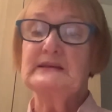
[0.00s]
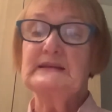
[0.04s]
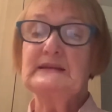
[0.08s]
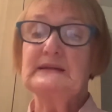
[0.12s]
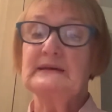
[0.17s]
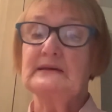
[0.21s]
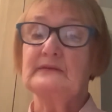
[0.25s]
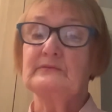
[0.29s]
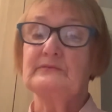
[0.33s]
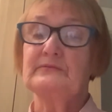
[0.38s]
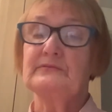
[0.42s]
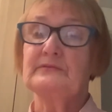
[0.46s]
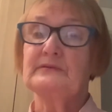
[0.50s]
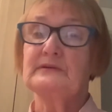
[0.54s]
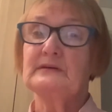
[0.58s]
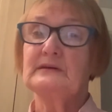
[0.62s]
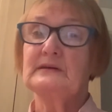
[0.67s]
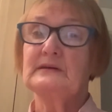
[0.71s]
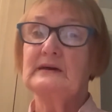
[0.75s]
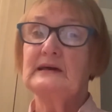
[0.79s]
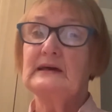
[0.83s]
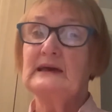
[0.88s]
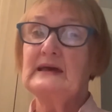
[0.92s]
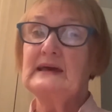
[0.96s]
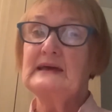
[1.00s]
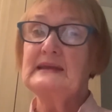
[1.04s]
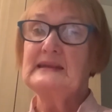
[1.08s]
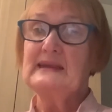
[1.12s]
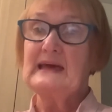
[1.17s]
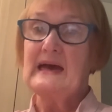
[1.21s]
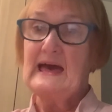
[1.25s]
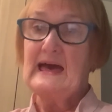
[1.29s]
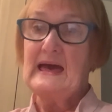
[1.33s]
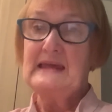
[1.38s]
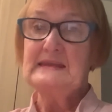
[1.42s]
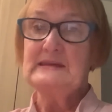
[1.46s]
live in
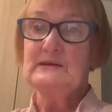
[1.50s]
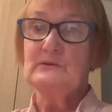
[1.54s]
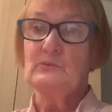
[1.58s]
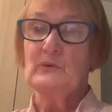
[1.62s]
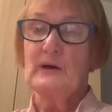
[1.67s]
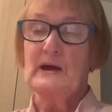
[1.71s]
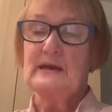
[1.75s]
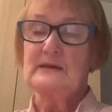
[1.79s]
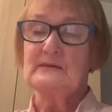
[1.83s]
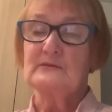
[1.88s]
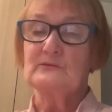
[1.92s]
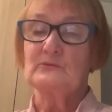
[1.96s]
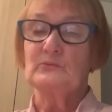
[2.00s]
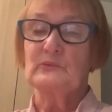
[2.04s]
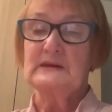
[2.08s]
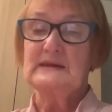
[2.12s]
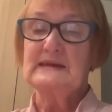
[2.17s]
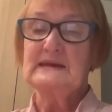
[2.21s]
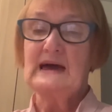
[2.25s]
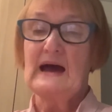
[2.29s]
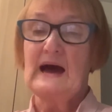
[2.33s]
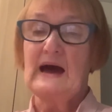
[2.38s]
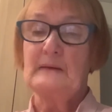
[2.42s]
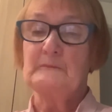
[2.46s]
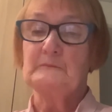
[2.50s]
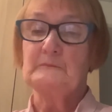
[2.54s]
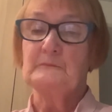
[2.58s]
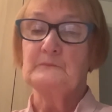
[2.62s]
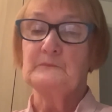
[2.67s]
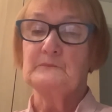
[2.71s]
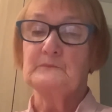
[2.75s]
any way that we can.